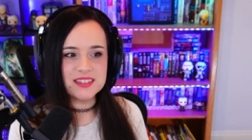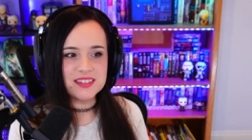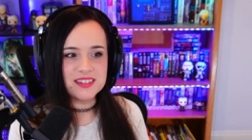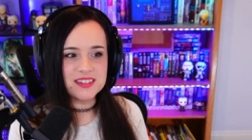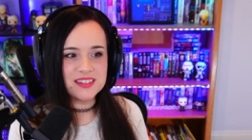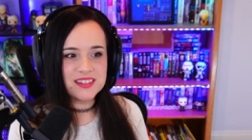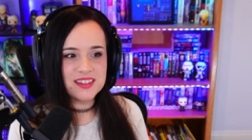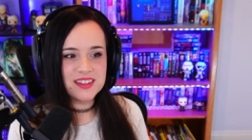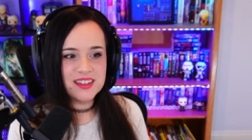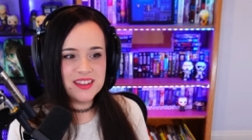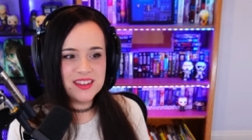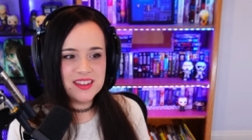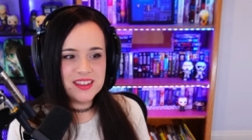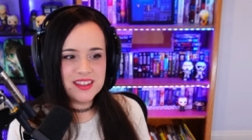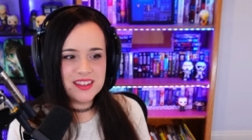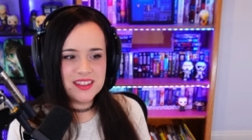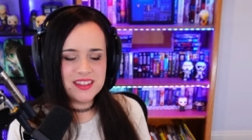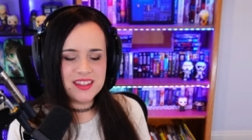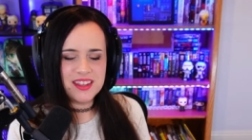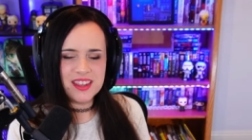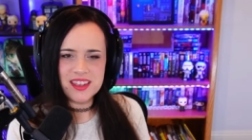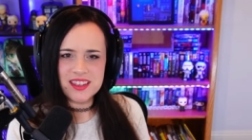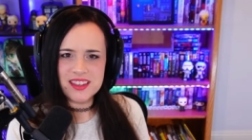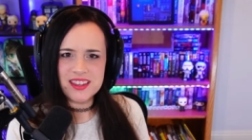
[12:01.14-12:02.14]
And
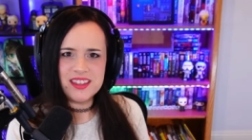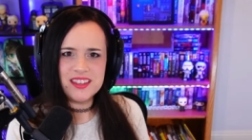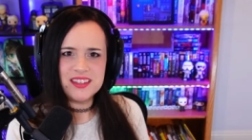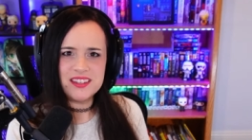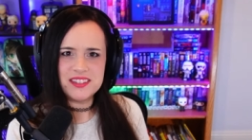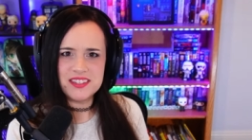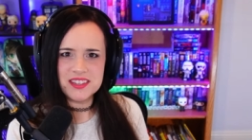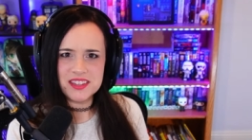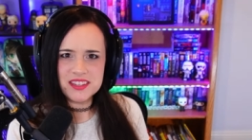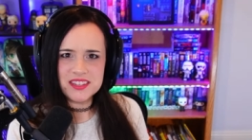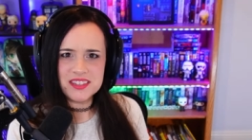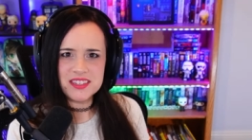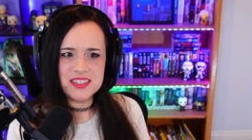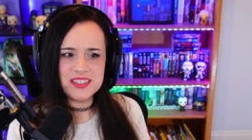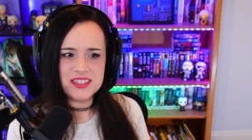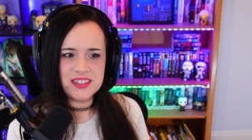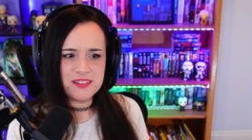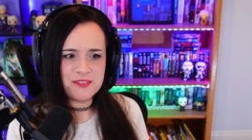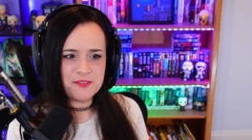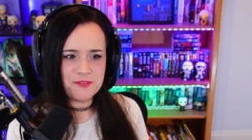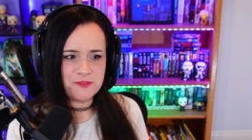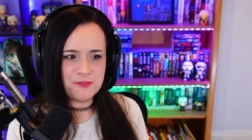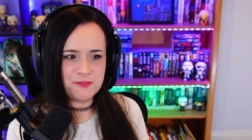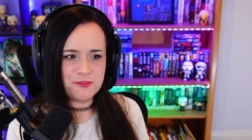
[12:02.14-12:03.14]
yeah, he does
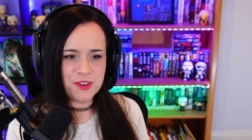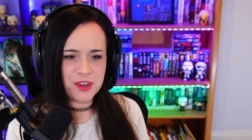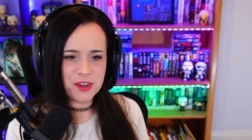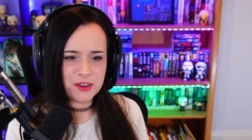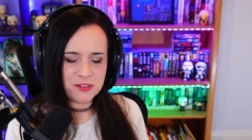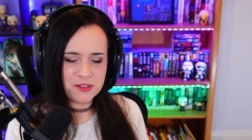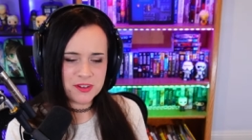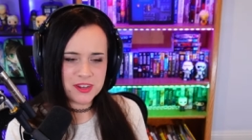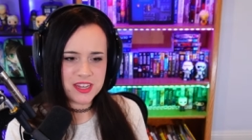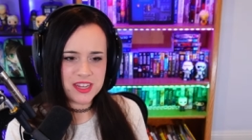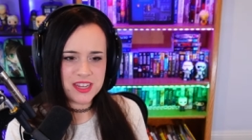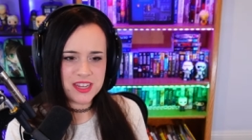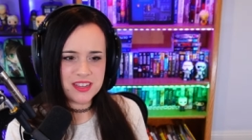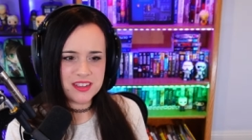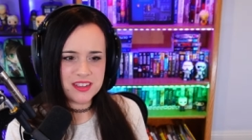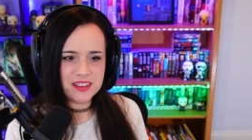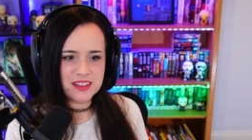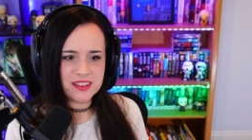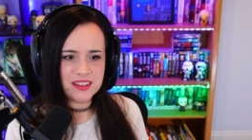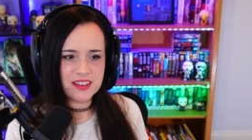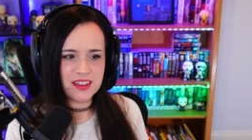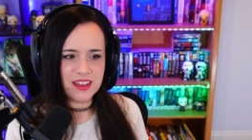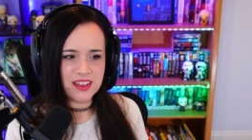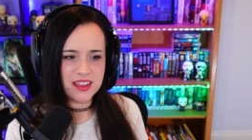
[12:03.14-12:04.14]
seem very
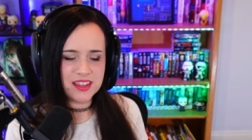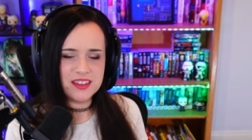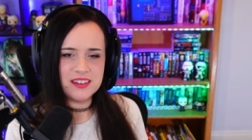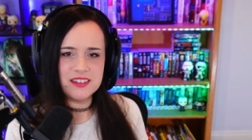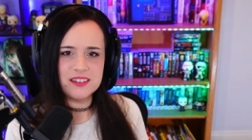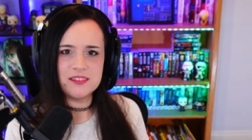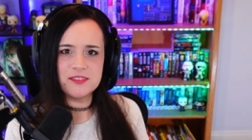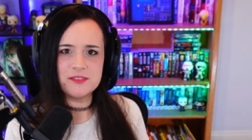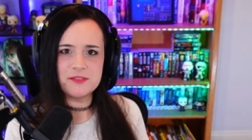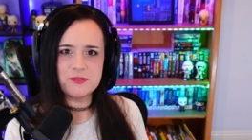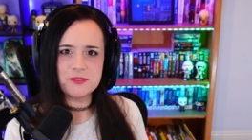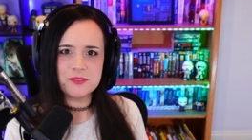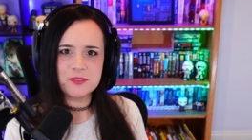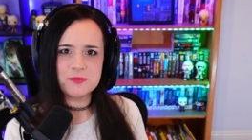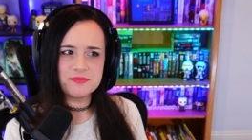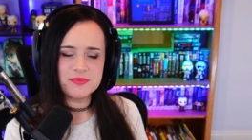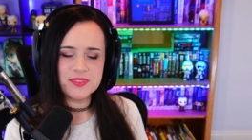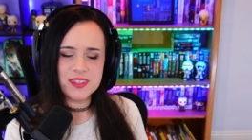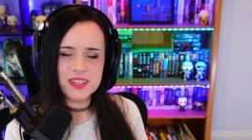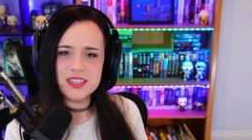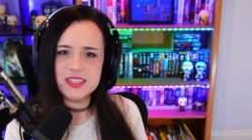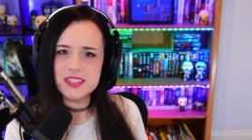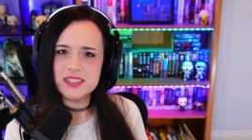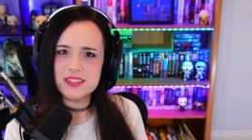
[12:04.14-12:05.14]
kind of,
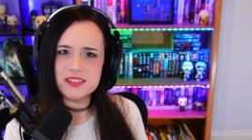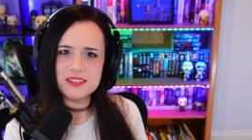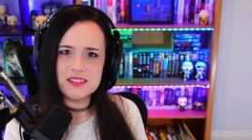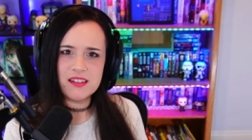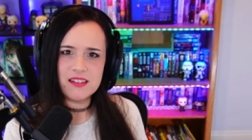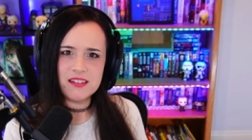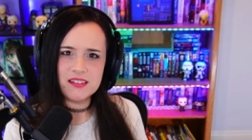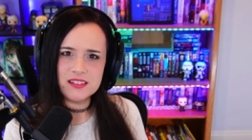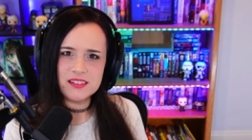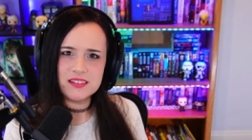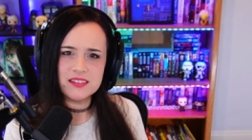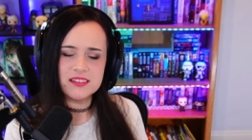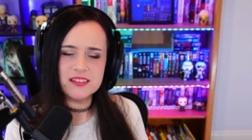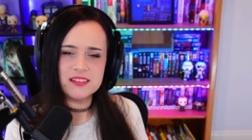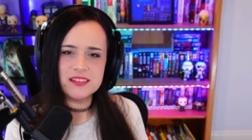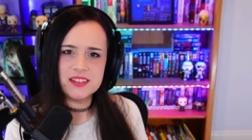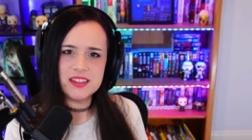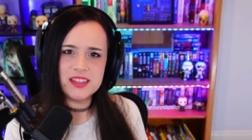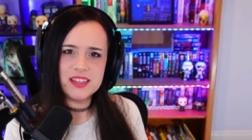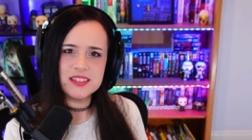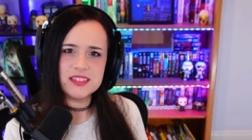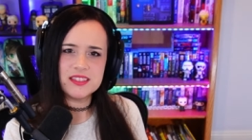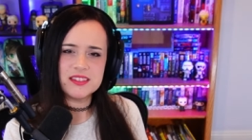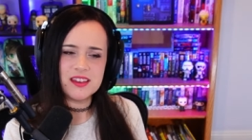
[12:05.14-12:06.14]
he's not
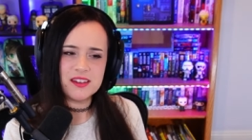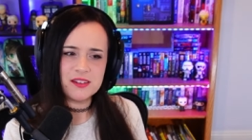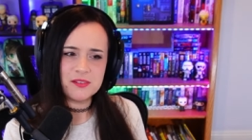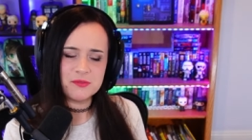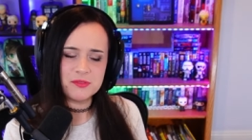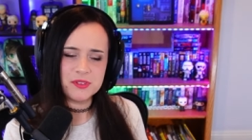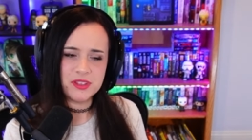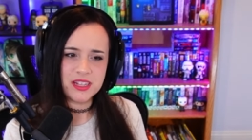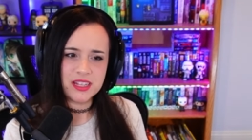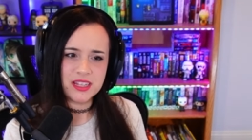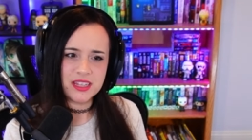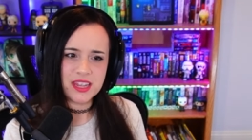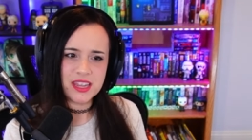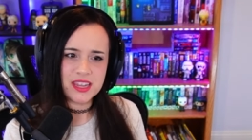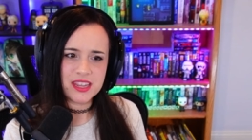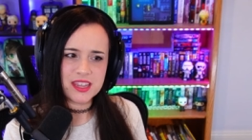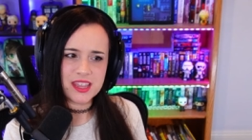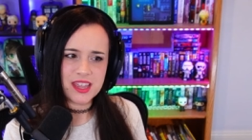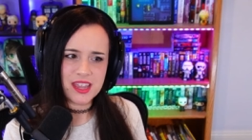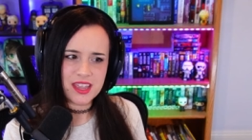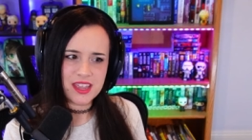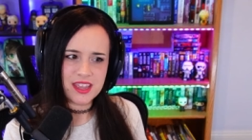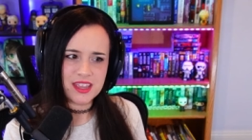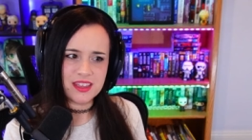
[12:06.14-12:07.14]
he's not really like
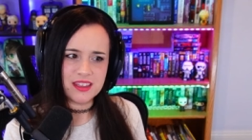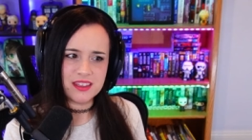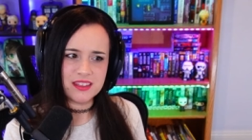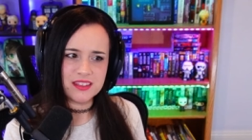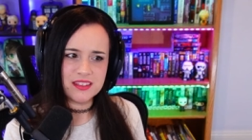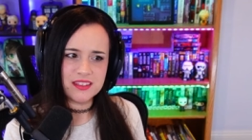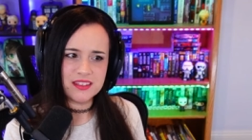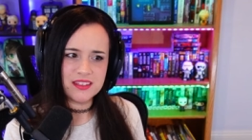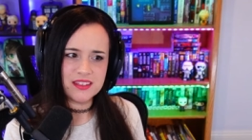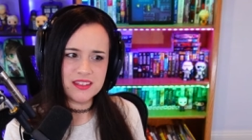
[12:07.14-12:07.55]
Aang.